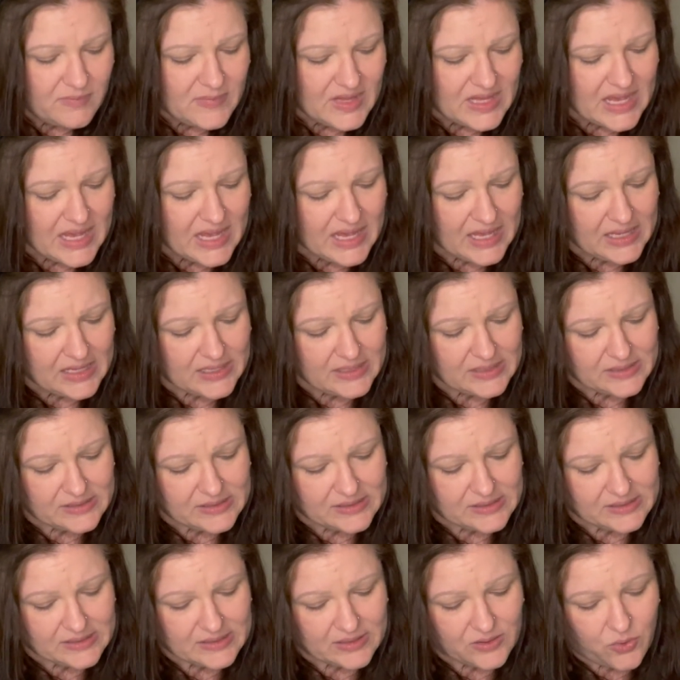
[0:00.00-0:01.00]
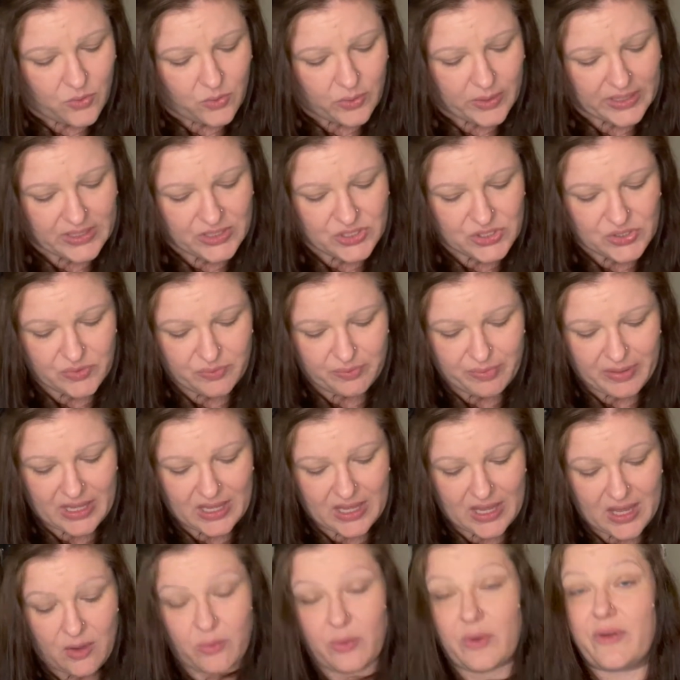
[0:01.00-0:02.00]
is going to
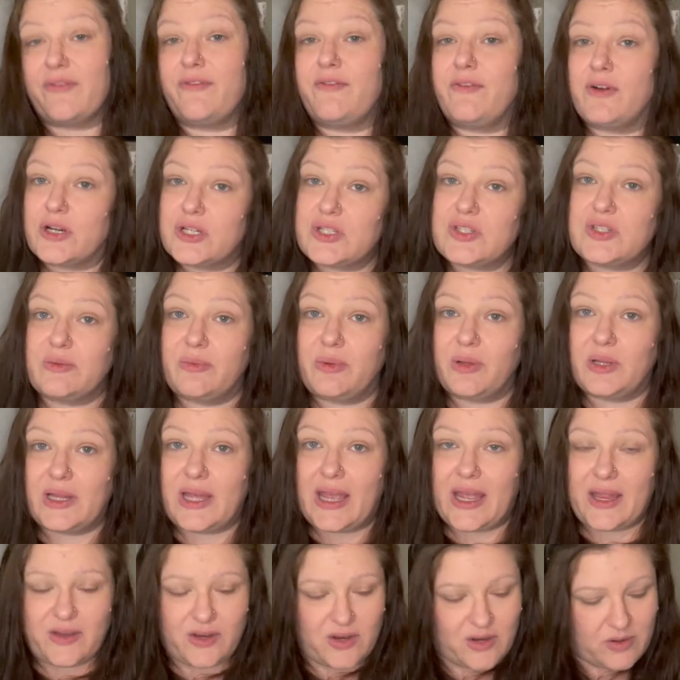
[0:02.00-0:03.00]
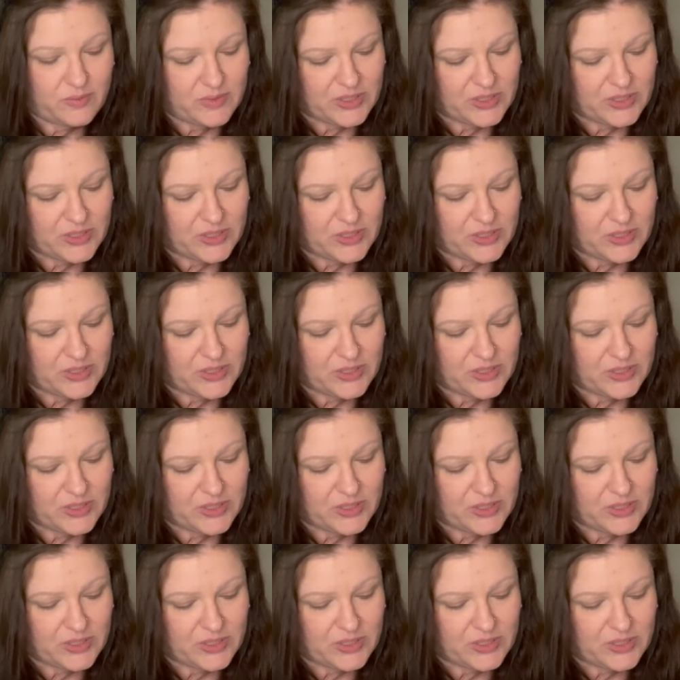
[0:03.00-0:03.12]
be a reversible lanyard,